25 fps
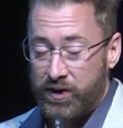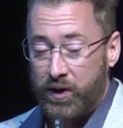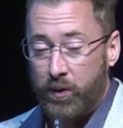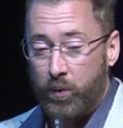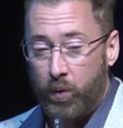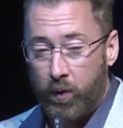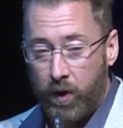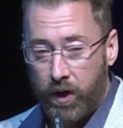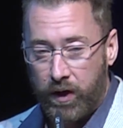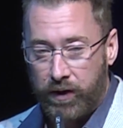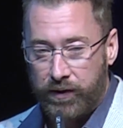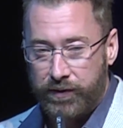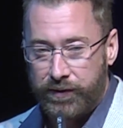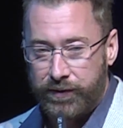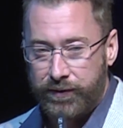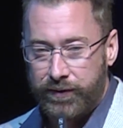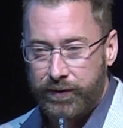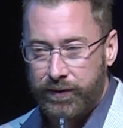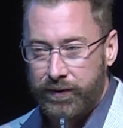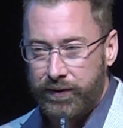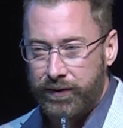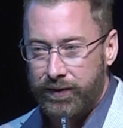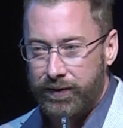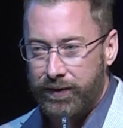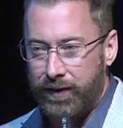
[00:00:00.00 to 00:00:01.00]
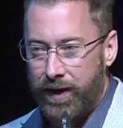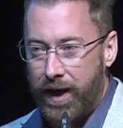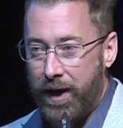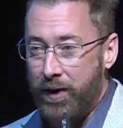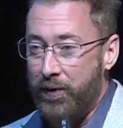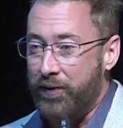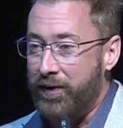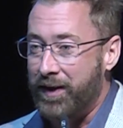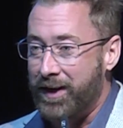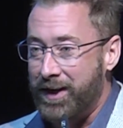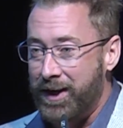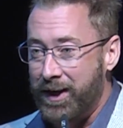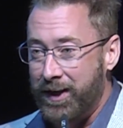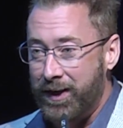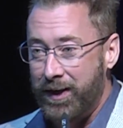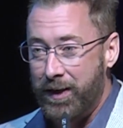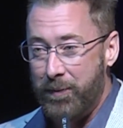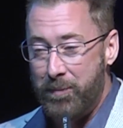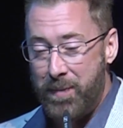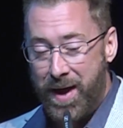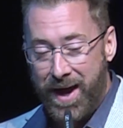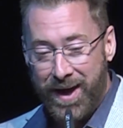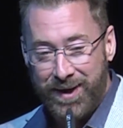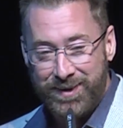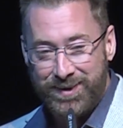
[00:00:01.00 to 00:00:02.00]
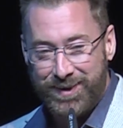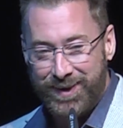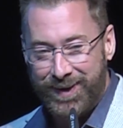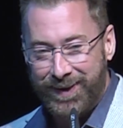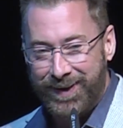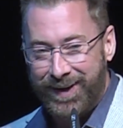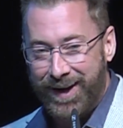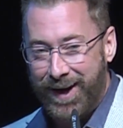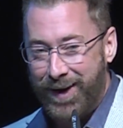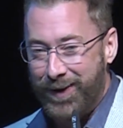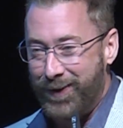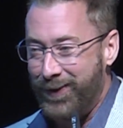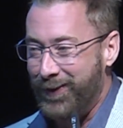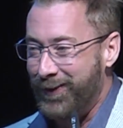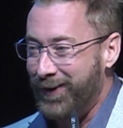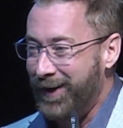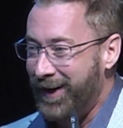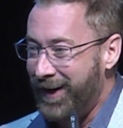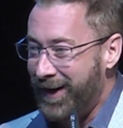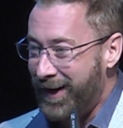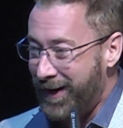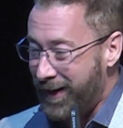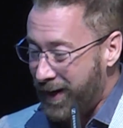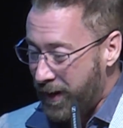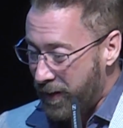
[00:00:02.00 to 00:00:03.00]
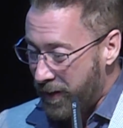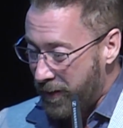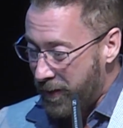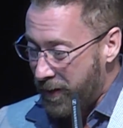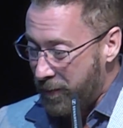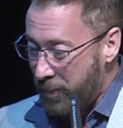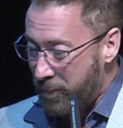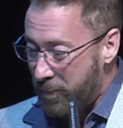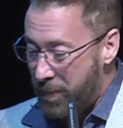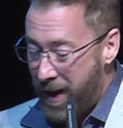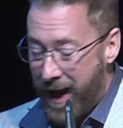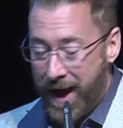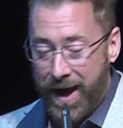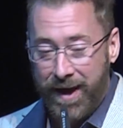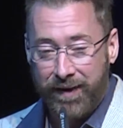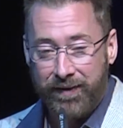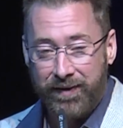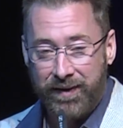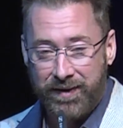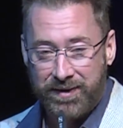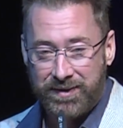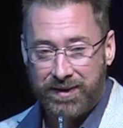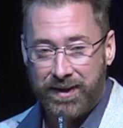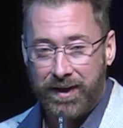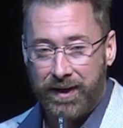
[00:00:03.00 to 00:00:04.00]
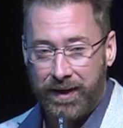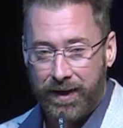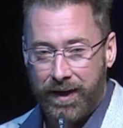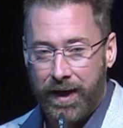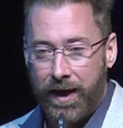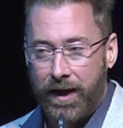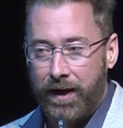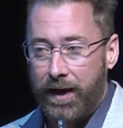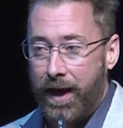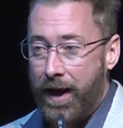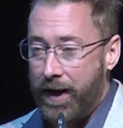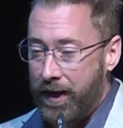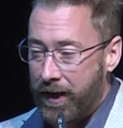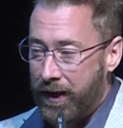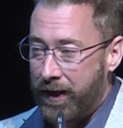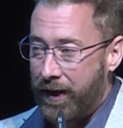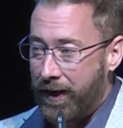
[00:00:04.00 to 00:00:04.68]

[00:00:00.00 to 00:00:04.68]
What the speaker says: actually worse. I don't think he imagined how bad this can get.